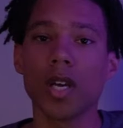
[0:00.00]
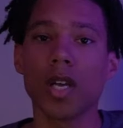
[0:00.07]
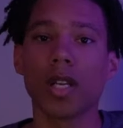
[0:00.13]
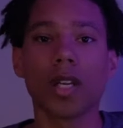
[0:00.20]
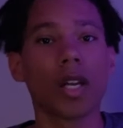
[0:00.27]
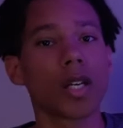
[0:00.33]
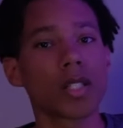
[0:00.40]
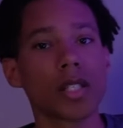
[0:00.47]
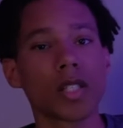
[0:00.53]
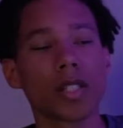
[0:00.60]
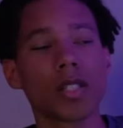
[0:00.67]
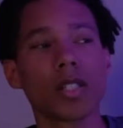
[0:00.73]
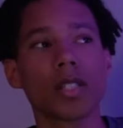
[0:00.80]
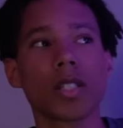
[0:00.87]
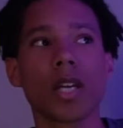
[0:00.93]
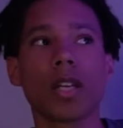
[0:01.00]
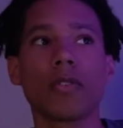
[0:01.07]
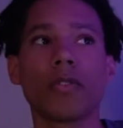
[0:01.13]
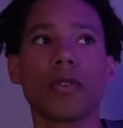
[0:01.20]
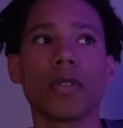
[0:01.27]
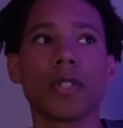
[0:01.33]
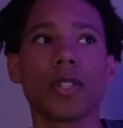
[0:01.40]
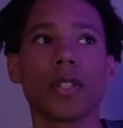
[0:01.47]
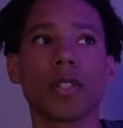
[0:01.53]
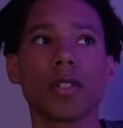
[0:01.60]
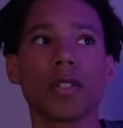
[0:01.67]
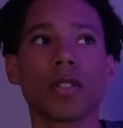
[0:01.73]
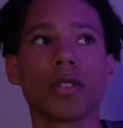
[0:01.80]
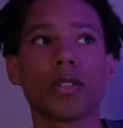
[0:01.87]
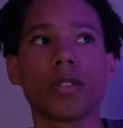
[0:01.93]
Los Angeles, California,
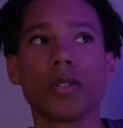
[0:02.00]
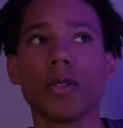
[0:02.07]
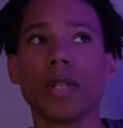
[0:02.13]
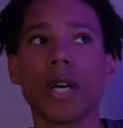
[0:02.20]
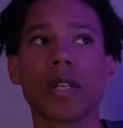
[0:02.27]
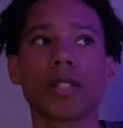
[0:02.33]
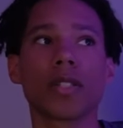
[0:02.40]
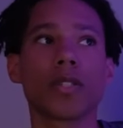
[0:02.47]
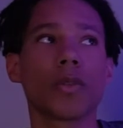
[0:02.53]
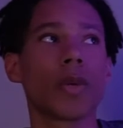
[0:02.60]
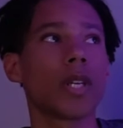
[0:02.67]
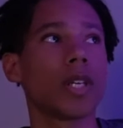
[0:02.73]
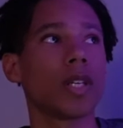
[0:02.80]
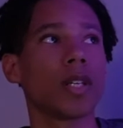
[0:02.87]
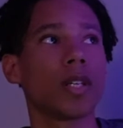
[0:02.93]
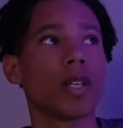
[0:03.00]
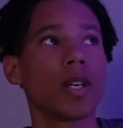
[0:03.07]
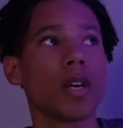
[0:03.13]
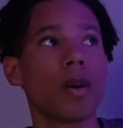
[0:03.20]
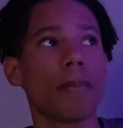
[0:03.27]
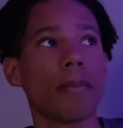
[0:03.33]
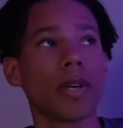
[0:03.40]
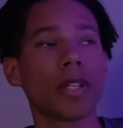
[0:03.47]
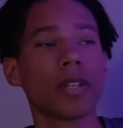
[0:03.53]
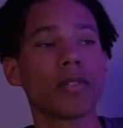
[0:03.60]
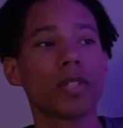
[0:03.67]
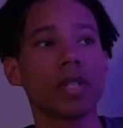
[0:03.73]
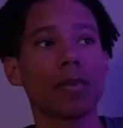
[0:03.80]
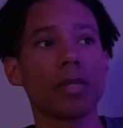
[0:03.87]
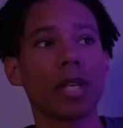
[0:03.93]
2020, month of
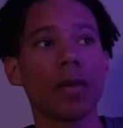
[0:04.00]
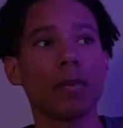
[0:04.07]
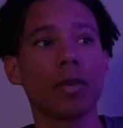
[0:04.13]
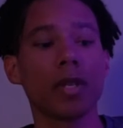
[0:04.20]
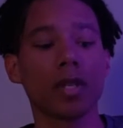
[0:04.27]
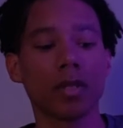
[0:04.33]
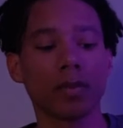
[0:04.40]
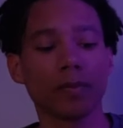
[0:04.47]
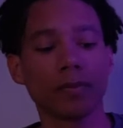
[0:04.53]
September.